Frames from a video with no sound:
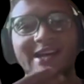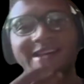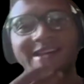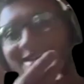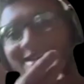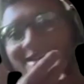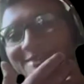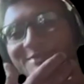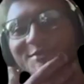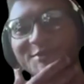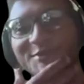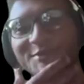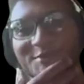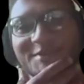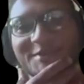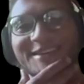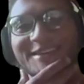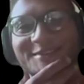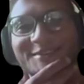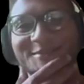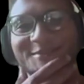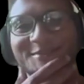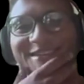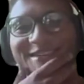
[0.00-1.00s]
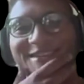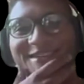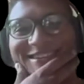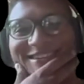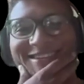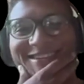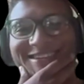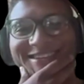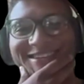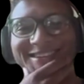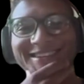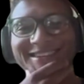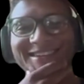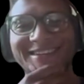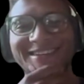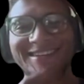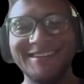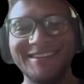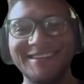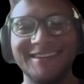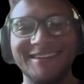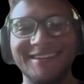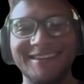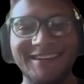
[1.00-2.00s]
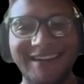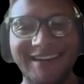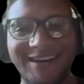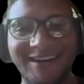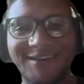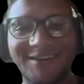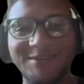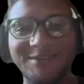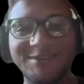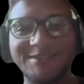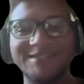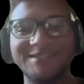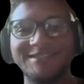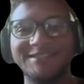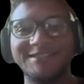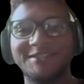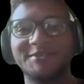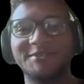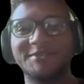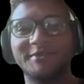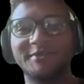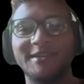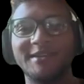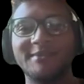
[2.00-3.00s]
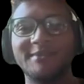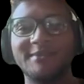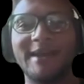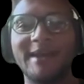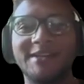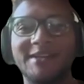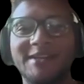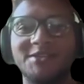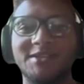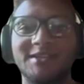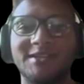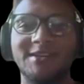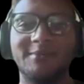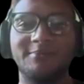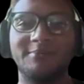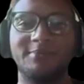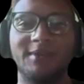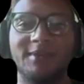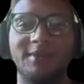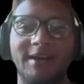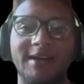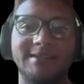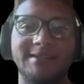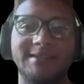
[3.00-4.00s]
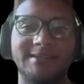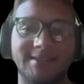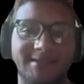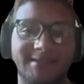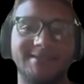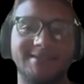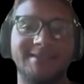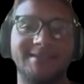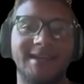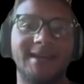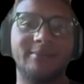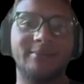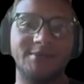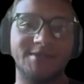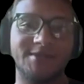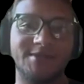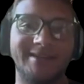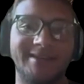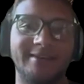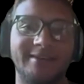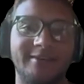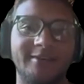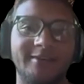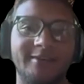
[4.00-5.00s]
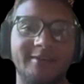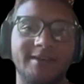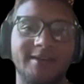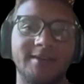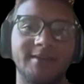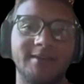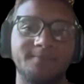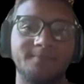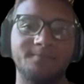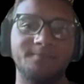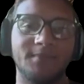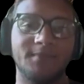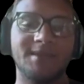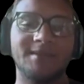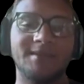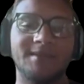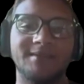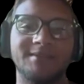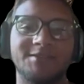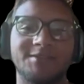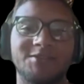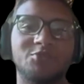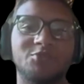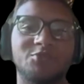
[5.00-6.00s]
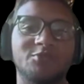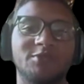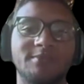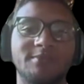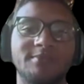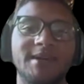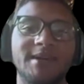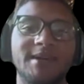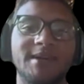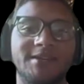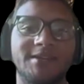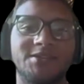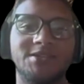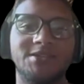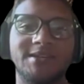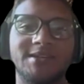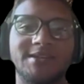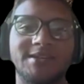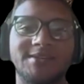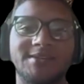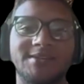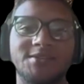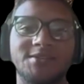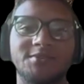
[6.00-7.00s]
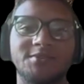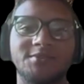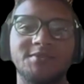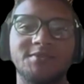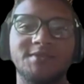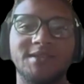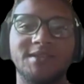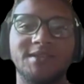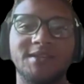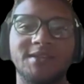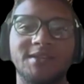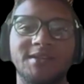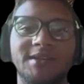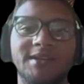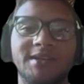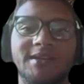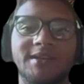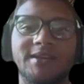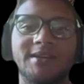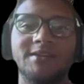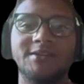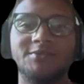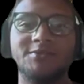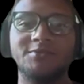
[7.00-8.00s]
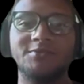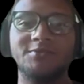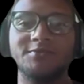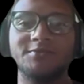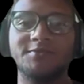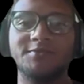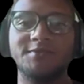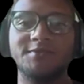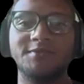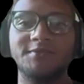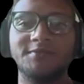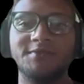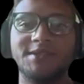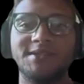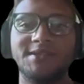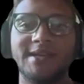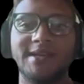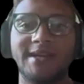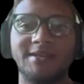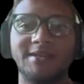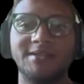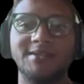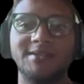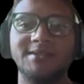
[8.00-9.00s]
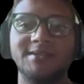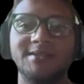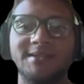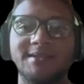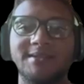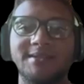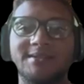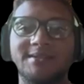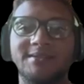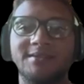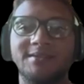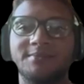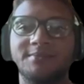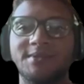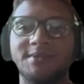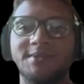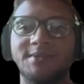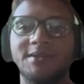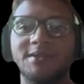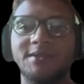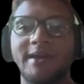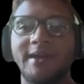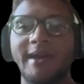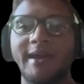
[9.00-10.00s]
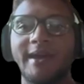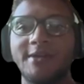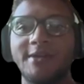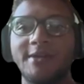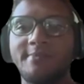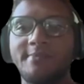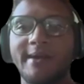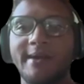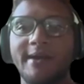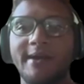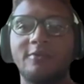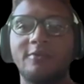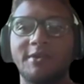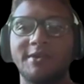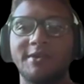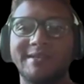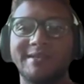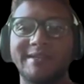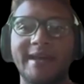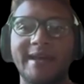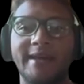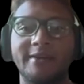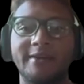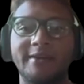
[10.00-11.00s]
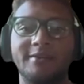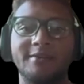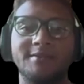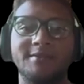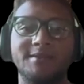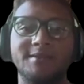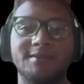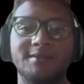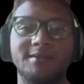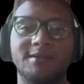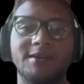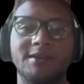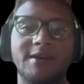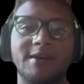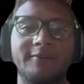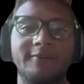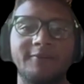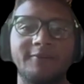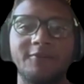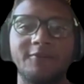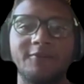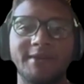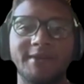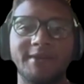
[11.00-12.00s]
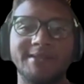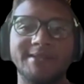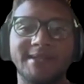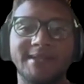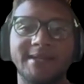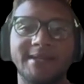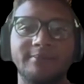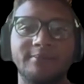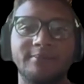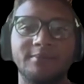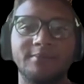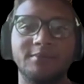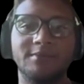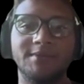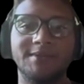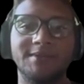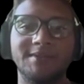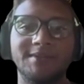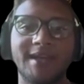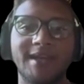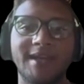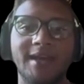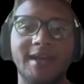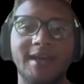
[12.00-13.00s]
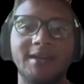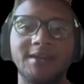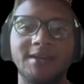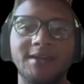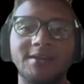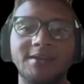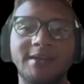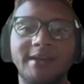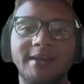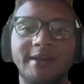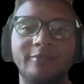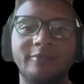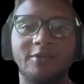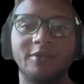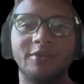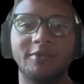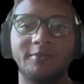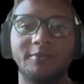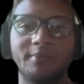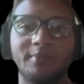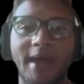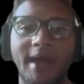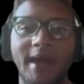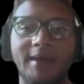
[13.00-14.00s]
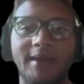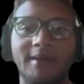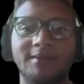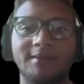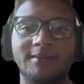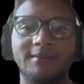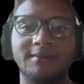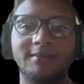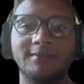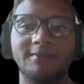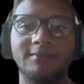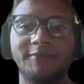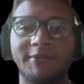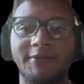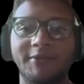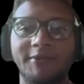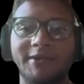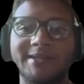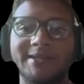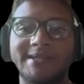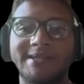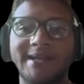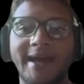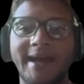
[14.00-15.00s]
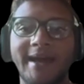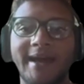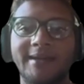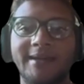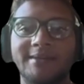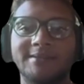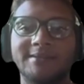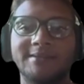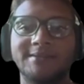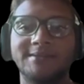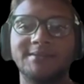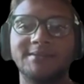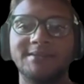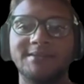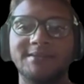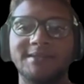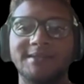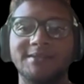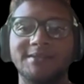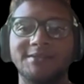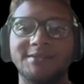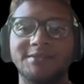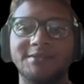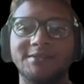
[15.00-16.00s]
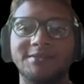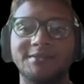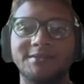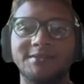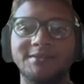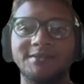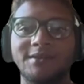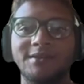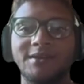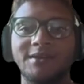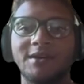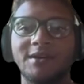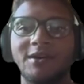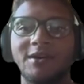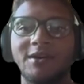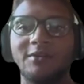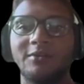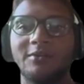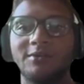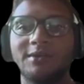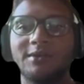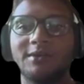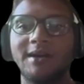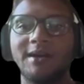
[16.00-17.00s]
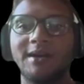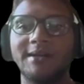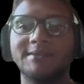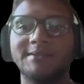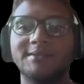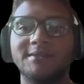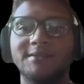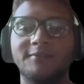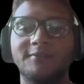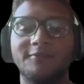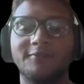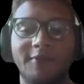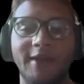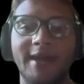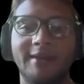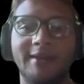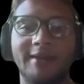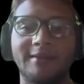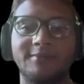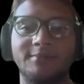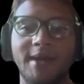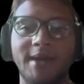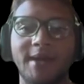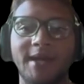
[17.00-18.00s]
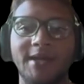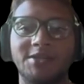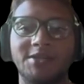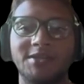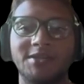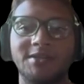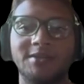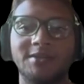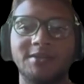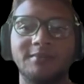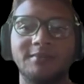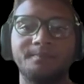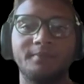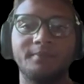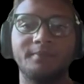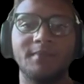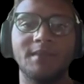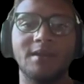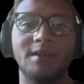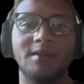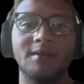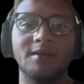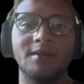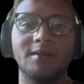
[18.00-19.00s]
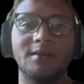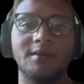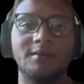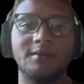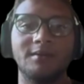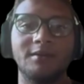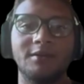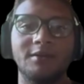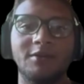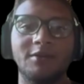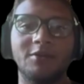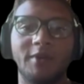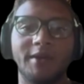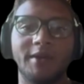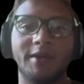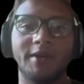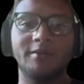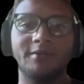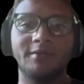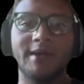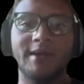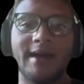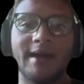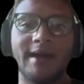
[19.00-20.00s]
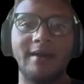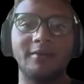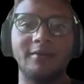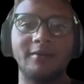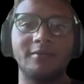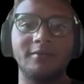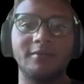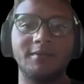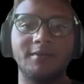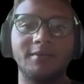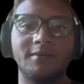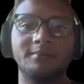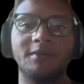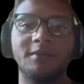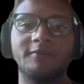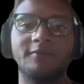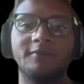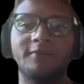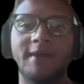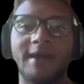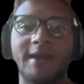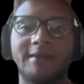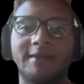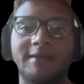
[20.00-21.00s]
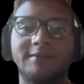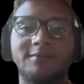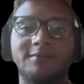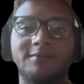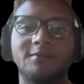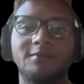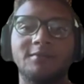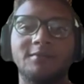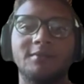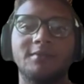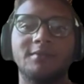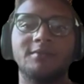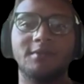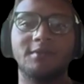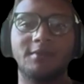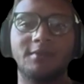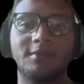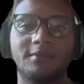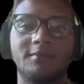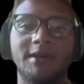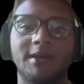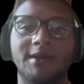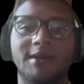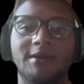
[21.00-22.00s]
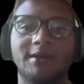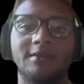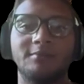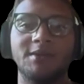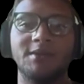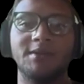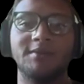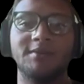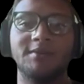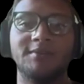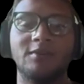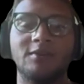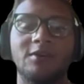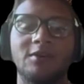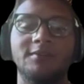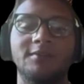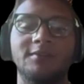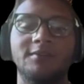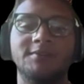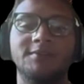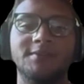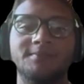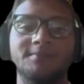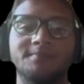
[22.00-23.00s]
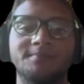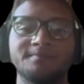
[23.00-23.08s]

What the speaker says: I guess we'll do another one. How does string matching apply in cybersecurity? String matching is used in intrusive detection systems and malware scanners. For example, scanning network packets for attacks signatures relies on fast matching. The quicker the algorithm, the faster the threat can be solved.